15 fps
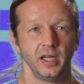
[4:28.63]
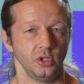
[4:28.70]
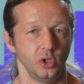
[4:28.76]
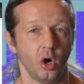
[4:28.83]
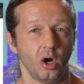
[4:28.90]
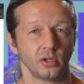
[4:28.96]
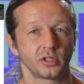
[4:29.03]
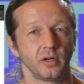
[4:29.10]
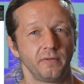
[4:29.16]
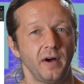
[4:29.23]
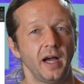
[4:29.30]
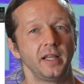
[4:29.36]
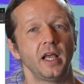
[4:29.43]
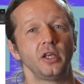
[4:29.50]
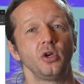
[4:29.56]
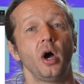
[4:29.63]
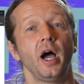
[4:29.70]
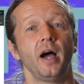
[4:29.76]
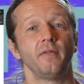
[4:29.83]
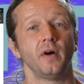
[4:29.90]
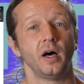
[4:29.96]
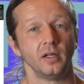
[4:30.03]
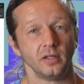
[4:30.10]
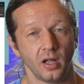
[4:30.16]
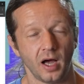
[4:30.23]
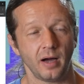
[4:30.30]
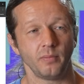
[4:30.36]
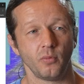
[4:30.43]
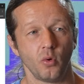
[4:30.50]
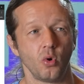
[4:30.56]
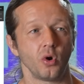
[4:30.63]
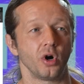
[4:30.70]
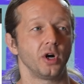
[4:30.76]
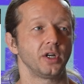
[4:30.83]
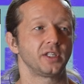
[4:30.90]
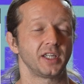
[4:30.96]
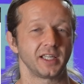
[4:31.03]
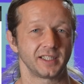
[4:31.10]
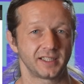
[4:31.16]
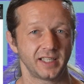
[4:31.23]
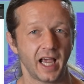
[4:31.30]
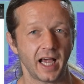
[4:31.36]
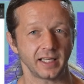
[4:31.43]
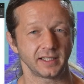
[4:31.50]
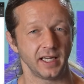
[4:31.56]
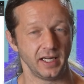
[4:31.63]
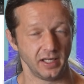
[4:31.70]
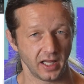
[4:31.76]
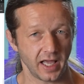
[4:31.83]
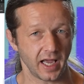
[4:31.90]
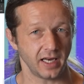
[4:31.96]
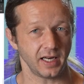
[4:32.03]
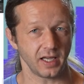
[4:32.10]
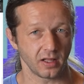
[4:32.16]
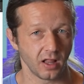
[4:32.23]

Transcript: you'll also find that you'll have a lot more success in landing